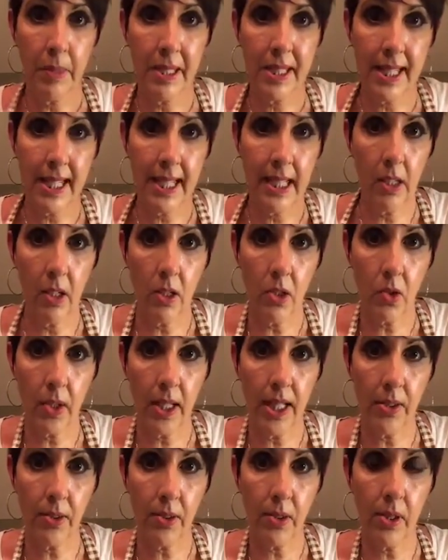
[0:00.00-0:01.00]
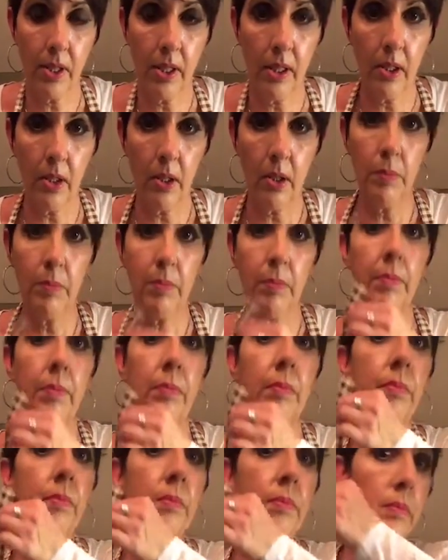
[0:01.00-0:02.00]
But see, it goes right through the loop.
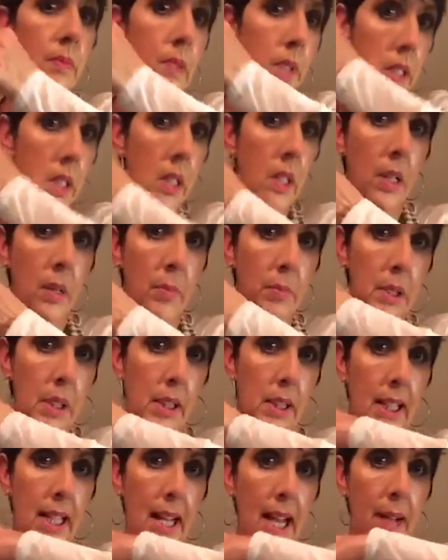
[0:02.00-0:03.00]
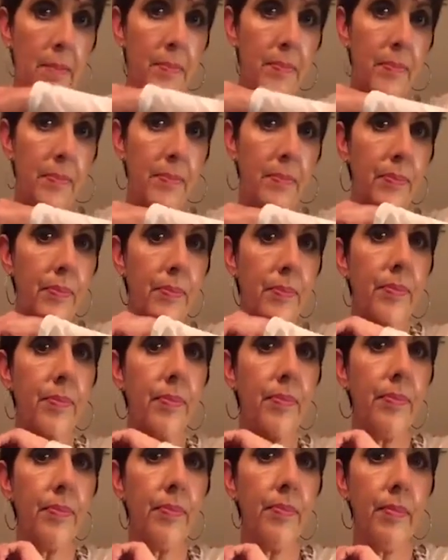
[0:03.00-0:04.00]
Pull it up,
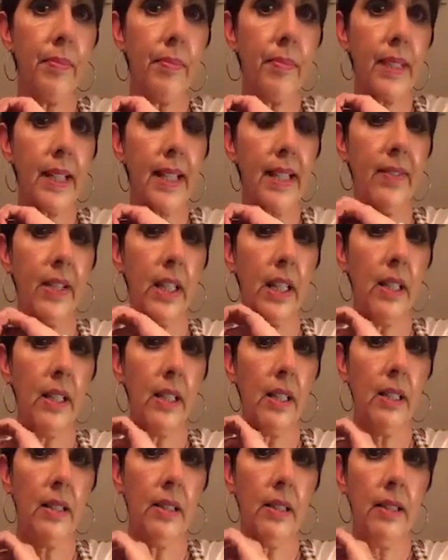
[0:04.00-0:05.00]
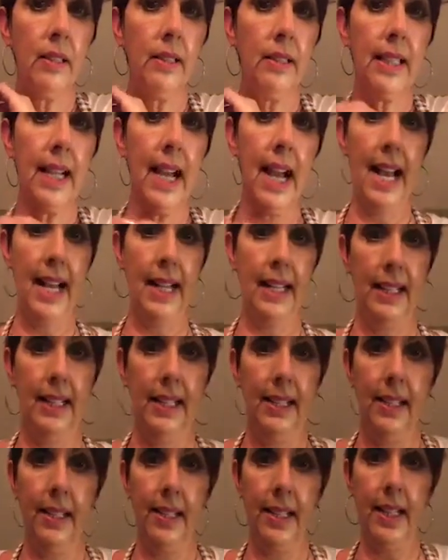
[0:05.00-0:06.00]
give it a little knot,
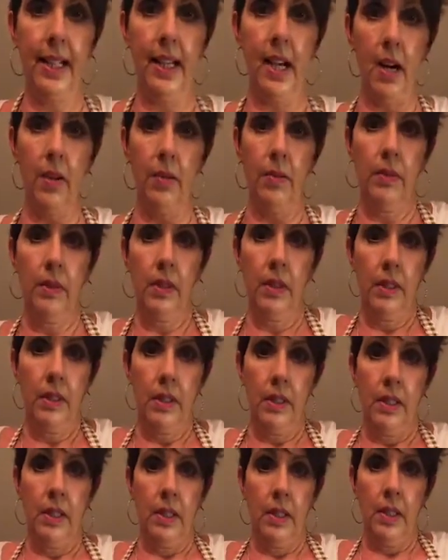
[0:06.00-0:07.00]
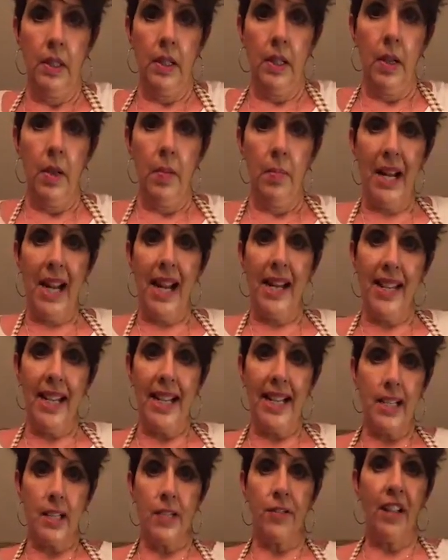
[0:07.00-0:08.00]
and there you go. But I
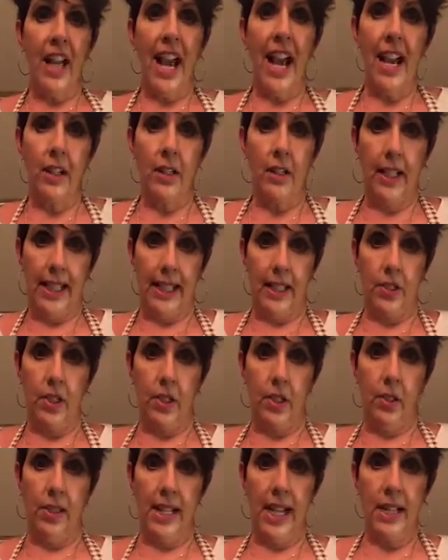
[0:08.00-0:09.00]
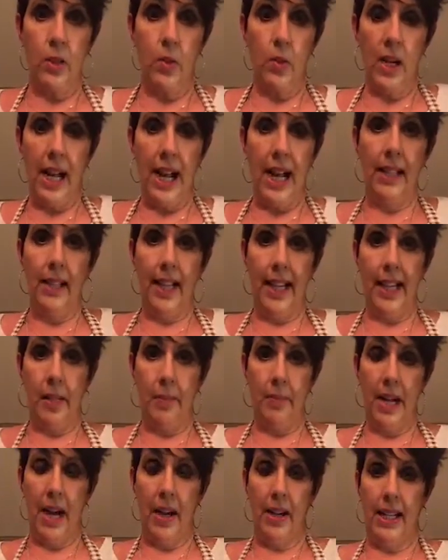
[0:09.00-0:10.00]
think it's flattering too. That's what I like
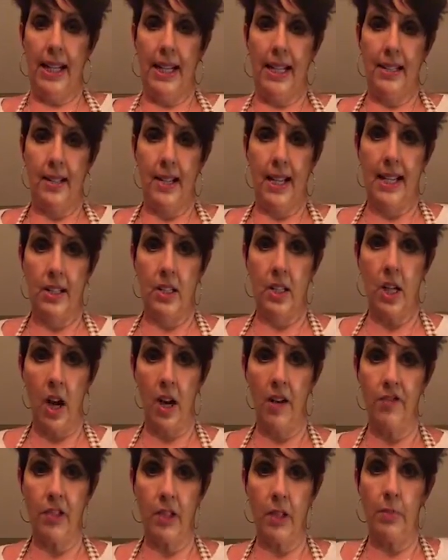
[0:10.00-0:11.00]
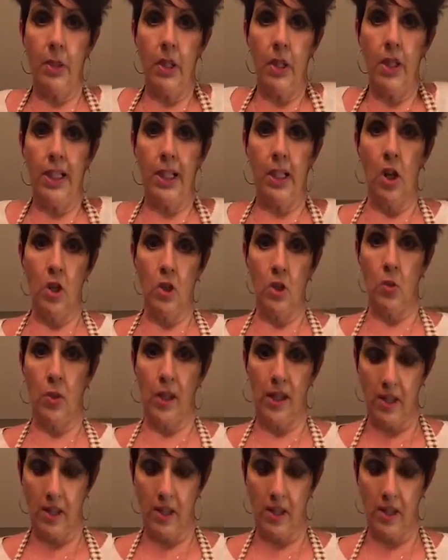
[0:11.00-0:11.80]
about it. It's it's comfortable. It goes